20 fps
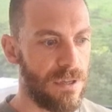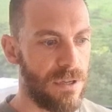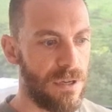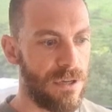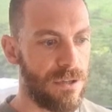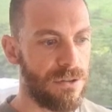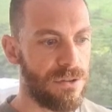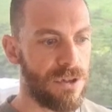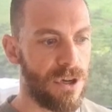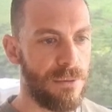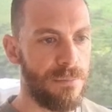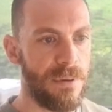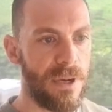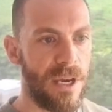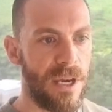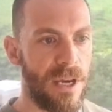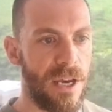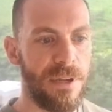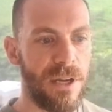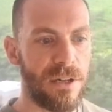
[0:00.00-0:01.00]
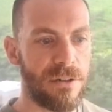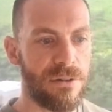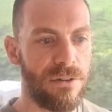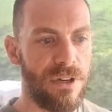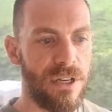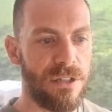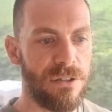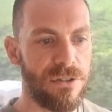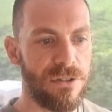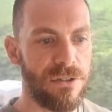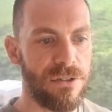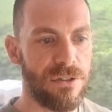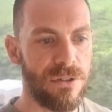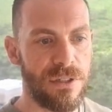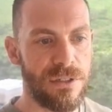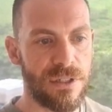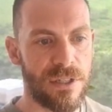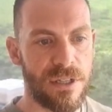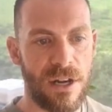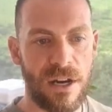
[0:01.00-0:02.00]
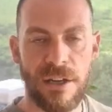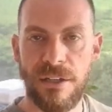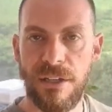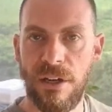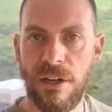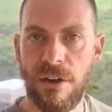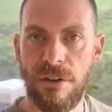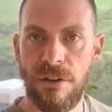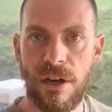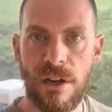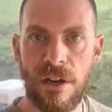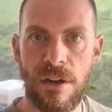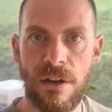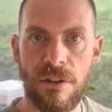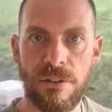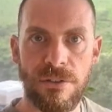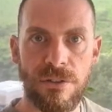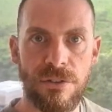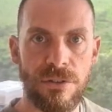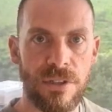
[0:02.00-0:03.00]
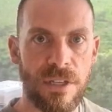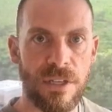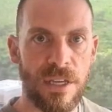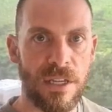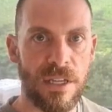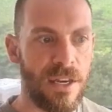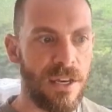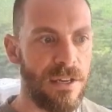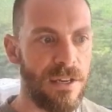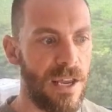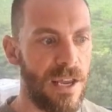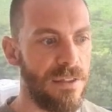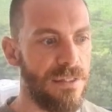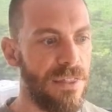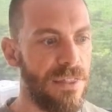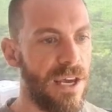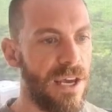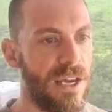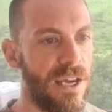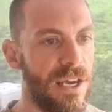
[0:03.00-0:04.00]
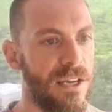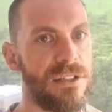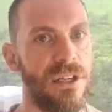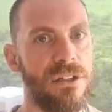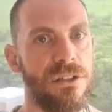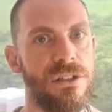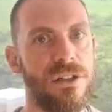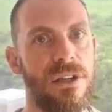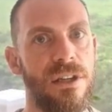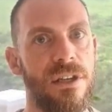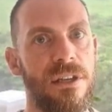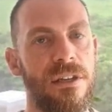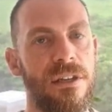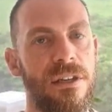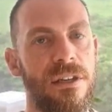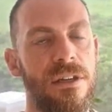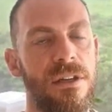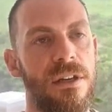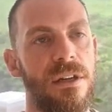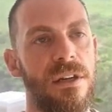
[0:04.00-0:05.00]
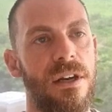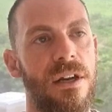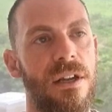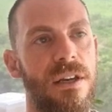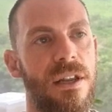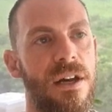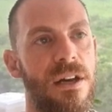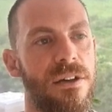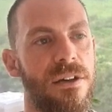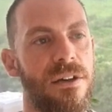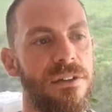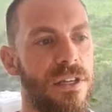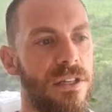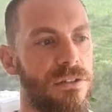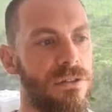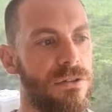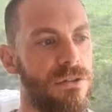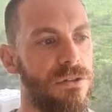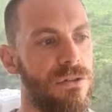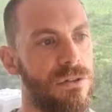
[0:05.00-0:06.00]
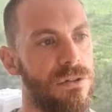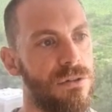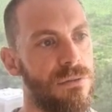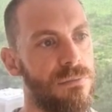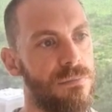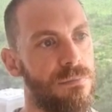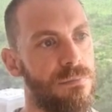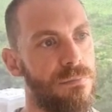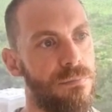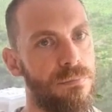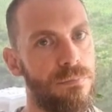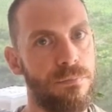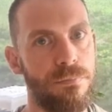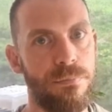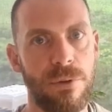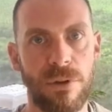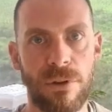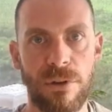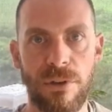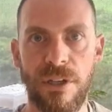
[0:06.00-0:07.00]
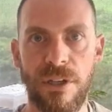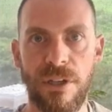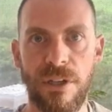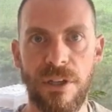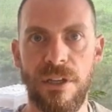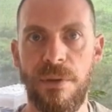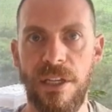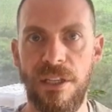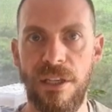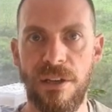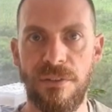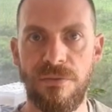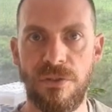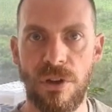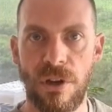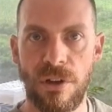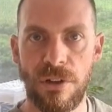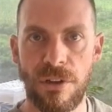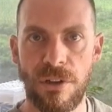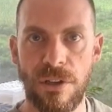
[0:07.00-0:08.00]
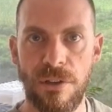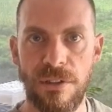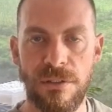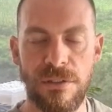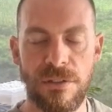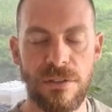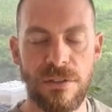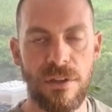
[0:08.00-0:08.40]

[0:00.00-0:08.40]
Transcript: Utopia API credentials. There's a guide here on how to get that, and that essentially allows us to pull in PDF documents,